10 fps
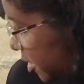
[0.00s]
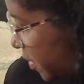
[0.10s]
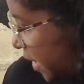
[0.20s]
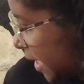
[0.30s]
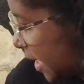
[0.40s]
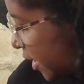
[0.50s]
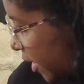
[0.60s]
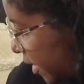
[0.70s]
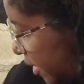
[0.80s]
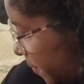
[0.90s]
to put in
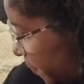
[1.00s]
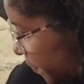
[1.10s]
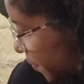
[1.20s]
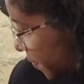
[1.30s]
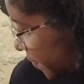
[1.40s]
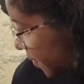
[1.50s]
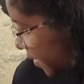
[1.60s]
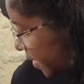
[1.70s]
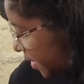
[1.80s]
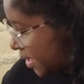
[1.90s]
here
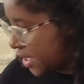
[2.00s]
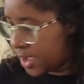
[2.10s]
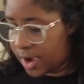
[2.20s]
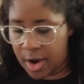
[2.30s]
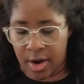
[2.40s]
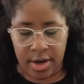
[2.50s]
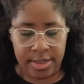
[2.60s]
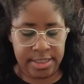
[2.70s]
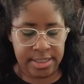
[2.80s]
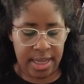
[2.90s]

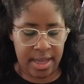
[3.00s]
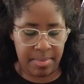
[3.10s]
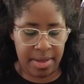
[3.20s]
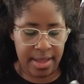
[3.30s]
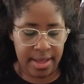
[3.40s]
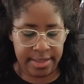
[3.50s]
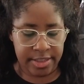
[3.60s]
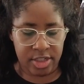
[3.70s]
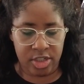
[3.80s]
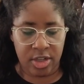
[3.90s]
are some
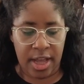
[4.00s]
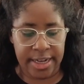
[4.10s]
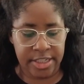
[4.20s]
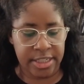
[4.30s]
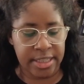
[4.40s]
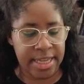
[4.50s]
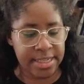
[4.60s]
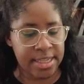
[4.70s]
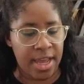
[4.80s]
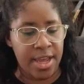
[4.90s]
additional hygiene
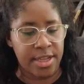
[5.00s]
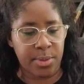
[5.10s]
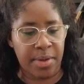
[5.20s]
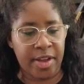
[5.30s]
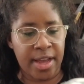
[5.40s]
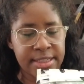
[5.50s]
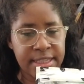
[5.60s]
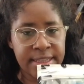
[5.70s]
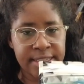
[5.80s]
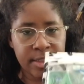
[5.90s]
things. So I've got
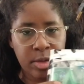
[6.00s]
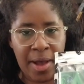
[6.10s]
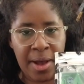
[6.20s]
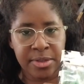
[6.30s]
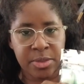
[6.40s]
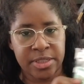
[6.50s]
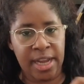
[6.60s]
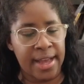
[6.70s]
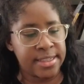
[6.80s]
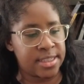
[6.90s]
this little pouch which
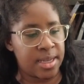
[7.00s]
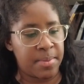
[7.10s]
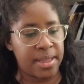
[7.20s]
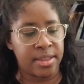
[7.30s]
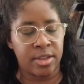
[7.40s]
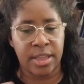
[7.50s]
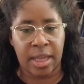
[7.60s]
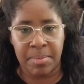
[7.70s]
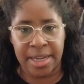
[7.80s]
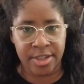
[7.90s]
has some little
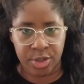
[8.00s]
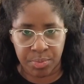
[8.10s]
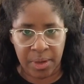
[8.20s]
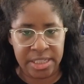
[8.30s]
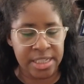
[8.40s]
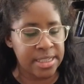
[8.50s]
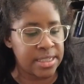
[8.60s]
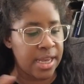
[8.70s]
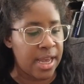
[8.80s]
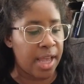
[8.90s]
like mini
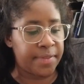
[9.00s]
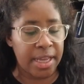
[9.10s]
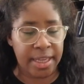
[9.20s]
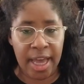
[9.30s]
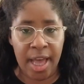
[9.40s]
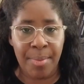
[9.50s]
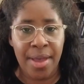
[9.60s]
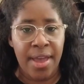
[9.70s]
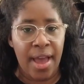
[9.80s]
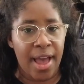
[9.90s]
toothbrushes. I've got gum,
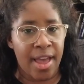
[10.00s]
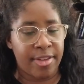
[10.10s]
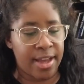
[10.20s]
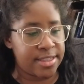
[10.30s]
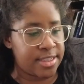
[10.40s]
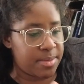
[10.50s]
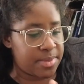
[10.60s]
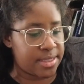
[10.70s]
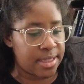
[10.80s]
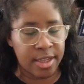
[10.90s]
I've got some
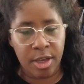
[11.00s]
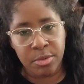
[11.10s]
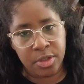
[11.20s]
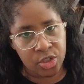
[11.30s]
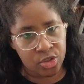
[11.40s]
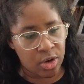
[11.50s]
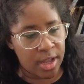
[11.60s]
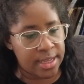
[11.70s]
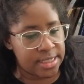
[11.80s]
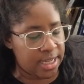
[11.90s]
silicone
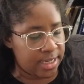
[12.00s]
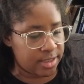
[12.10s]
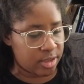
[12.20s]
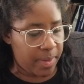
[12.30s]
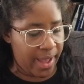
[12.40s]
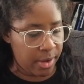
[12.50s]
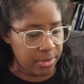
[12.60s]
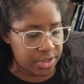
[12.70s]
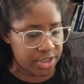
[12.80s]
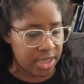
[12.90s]
straws in a little
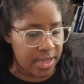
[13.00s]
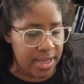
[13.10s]
pouch,